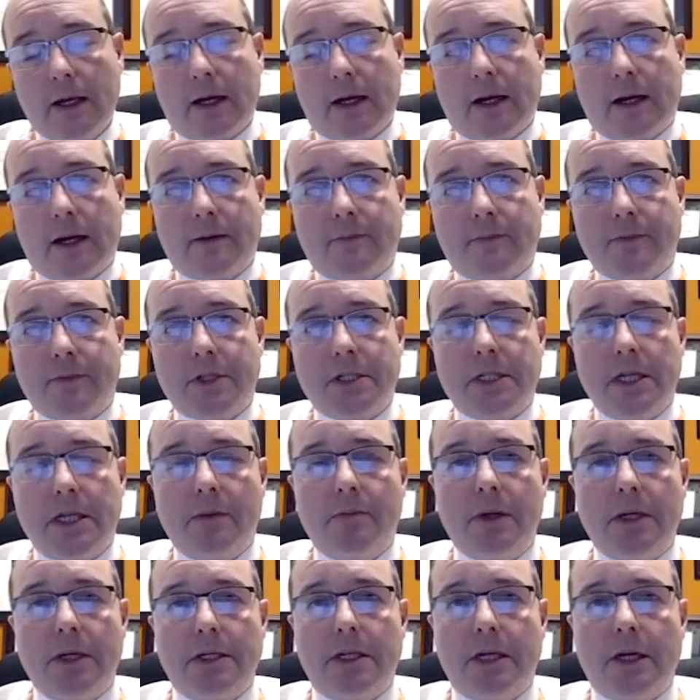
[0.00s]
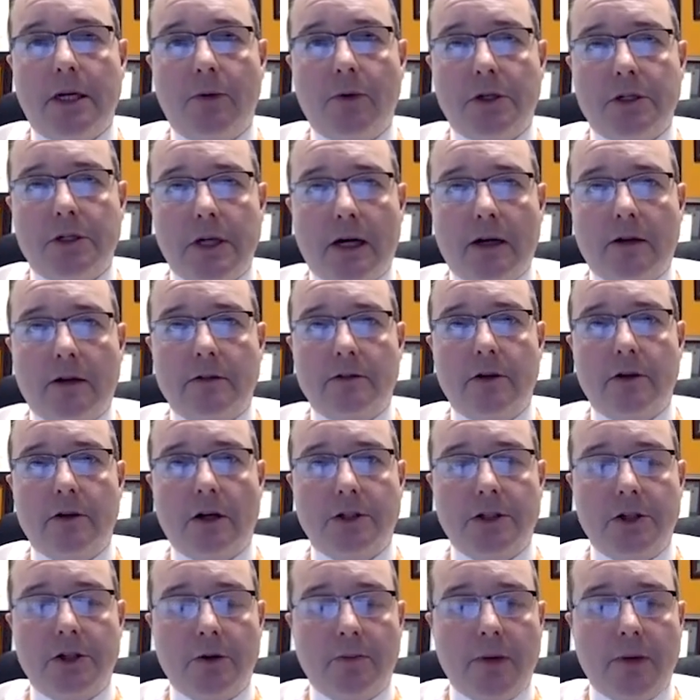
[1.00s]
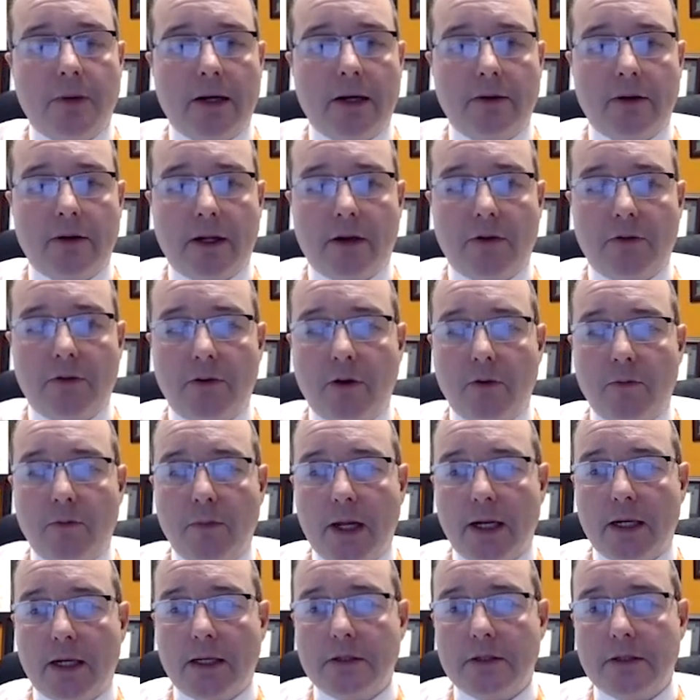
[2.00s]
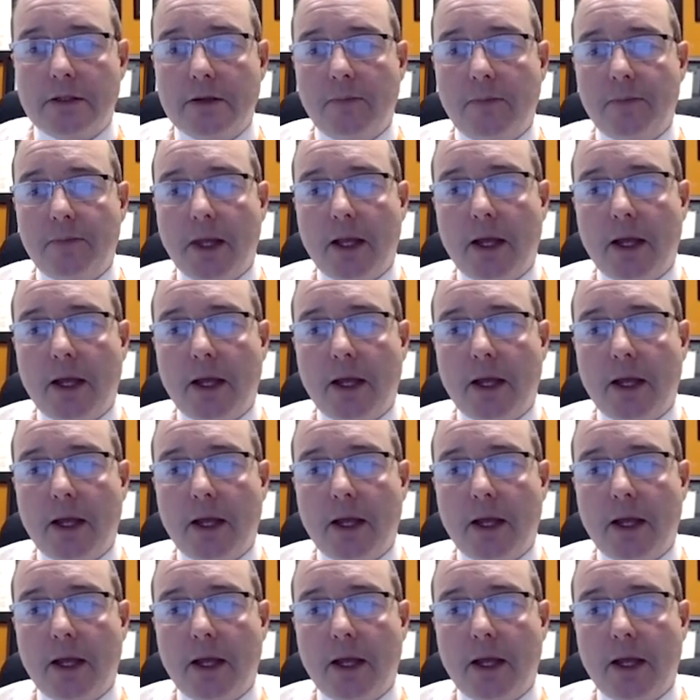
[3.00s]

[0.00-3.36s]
CBT, which I'll talk to you about in a few minutes.